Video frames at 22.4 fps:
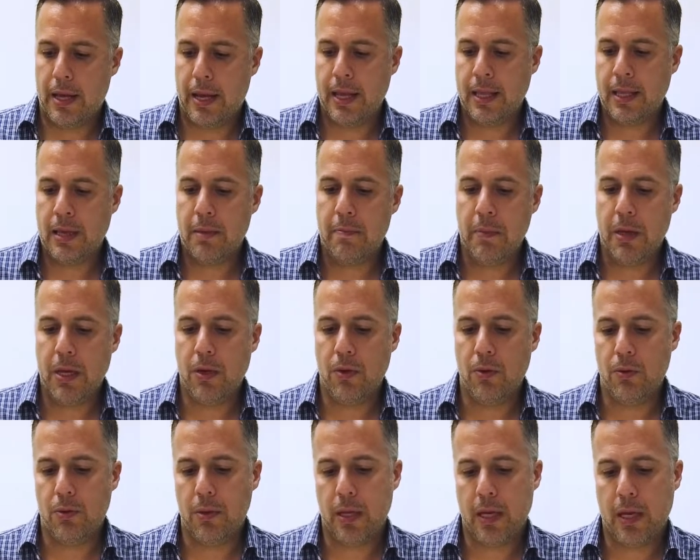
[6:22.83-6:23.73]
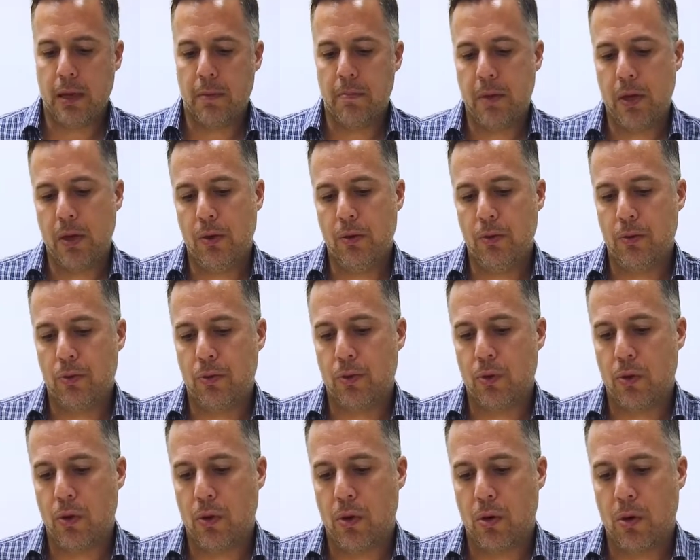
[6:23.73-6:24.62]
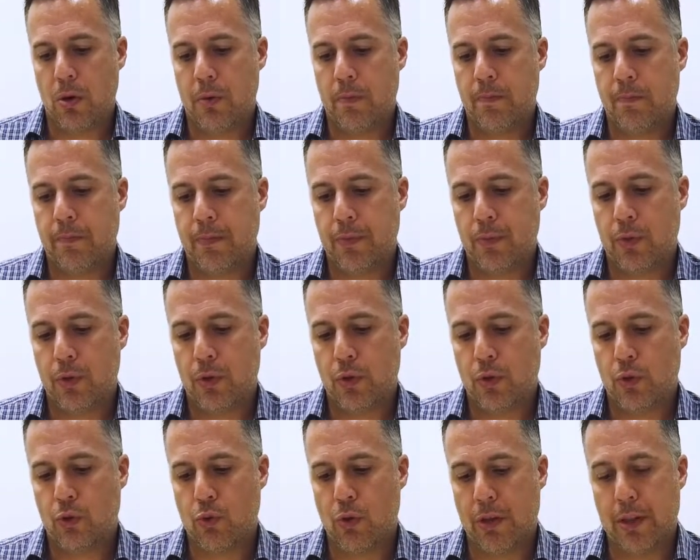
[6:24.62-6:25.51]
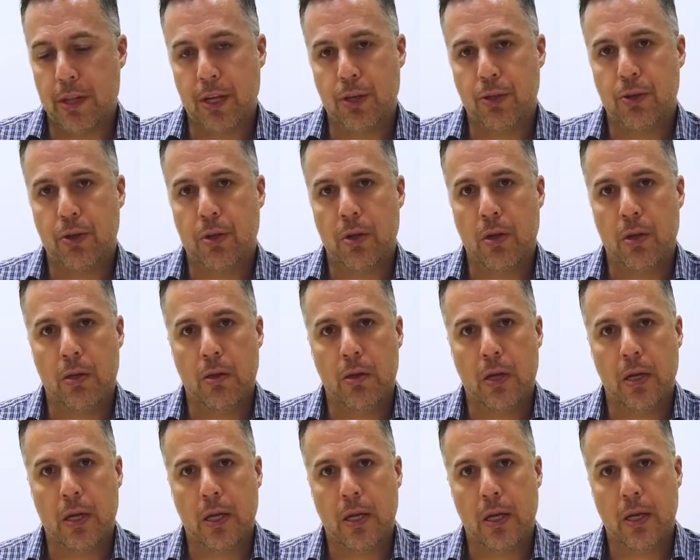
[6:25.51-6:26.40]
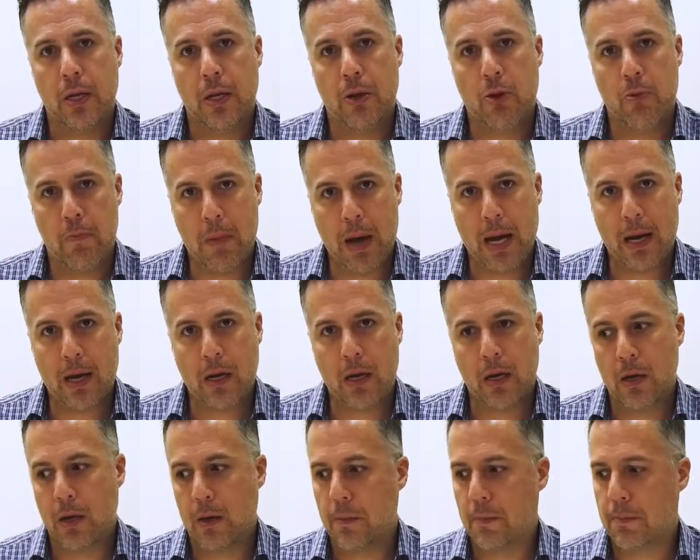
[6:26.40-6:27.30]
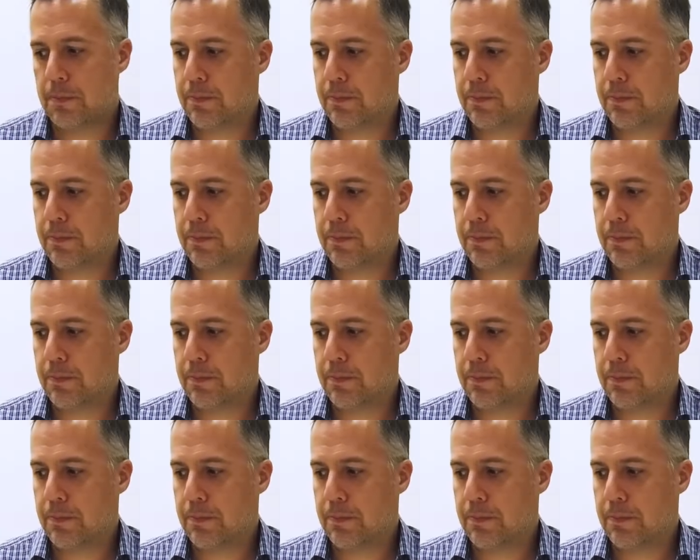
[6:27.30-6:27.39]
it can be they can be used on traditional pneumatic